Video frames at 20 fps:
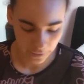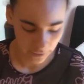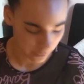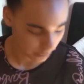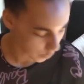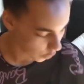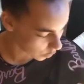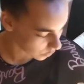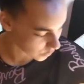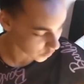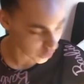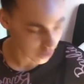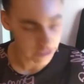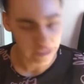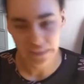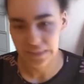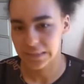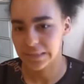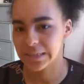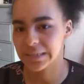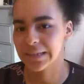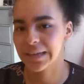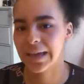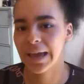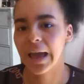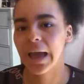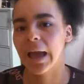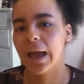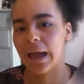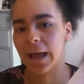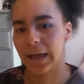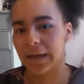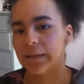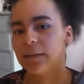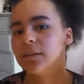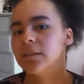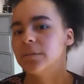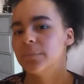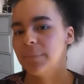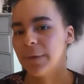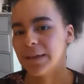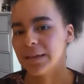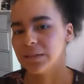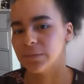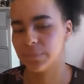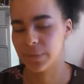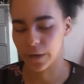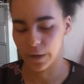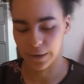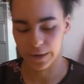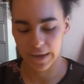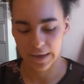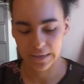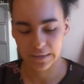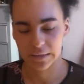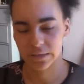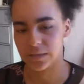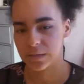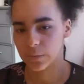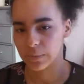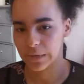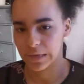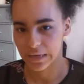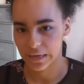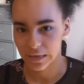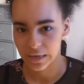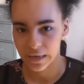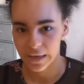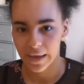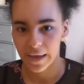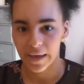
the bottom sheets and base pillowcases to be